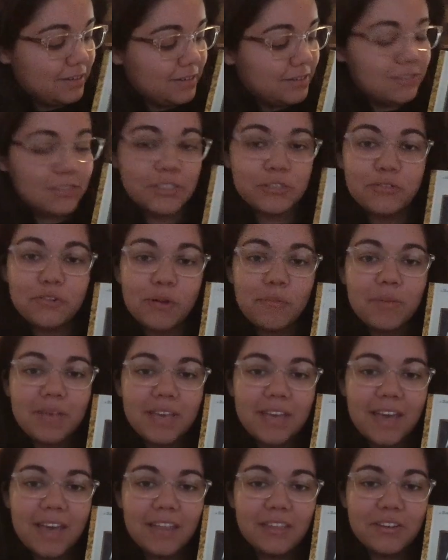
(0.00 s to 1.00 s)
Does Grumpy
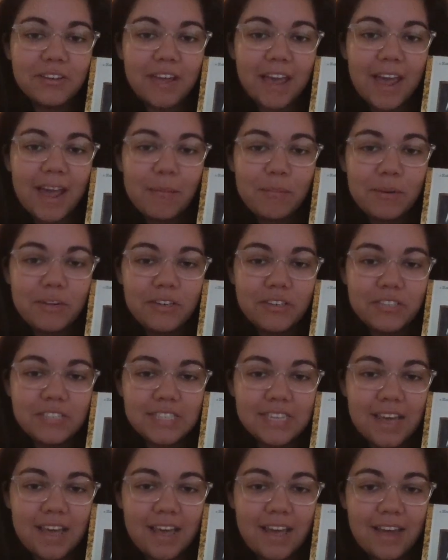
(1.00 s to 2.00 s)
Cat look happy or
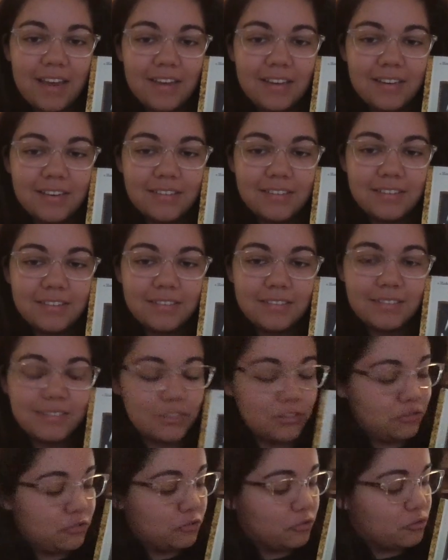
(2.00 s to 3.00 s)
sad?
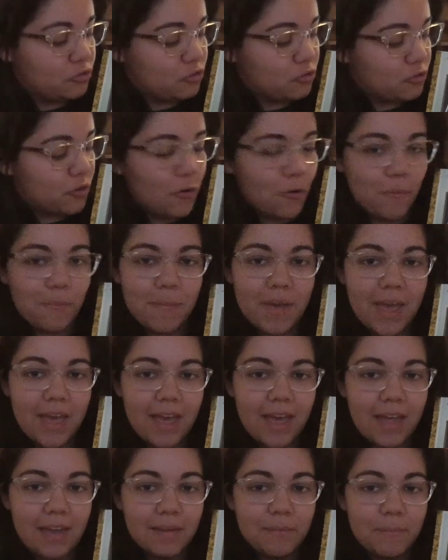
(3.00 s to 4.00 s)
He looks so
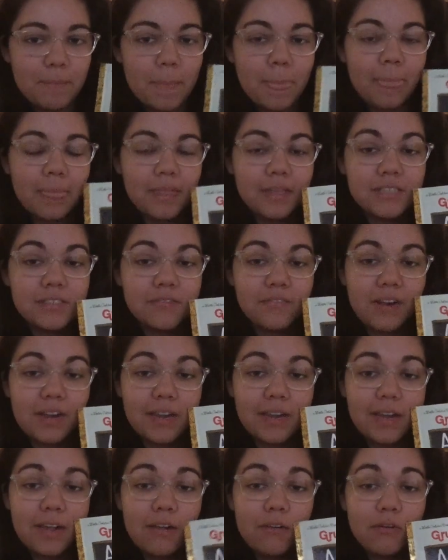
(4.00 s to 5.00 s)
mad. Let's
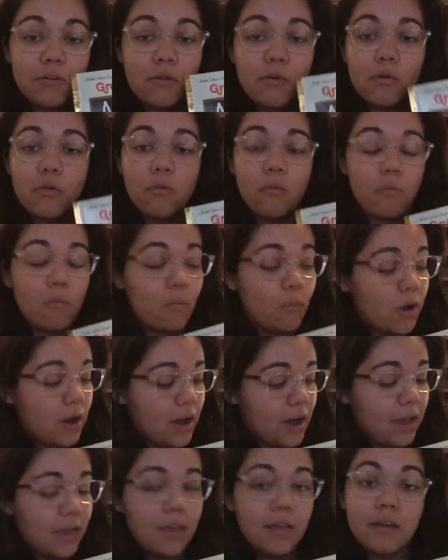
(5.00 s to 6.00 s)
find out
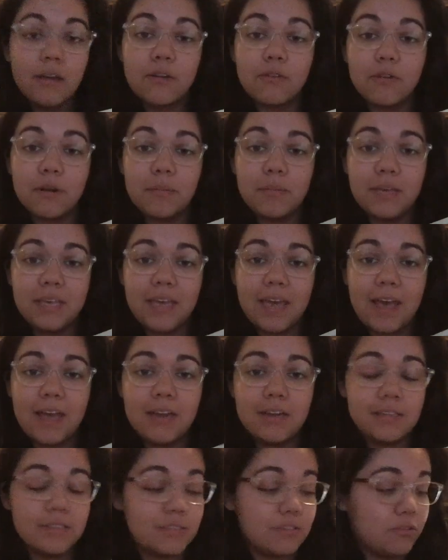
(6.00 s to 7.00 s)
why Grumpy Cat
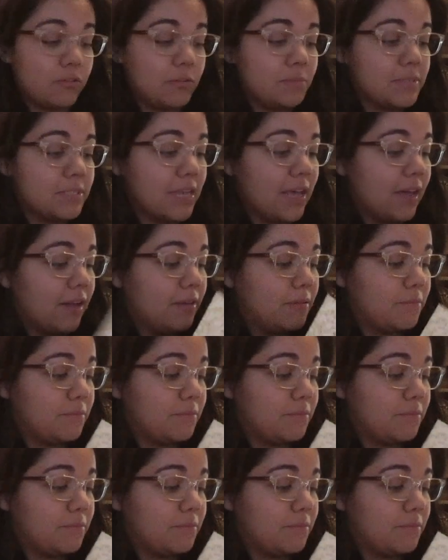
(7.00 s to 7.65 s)
is so upset.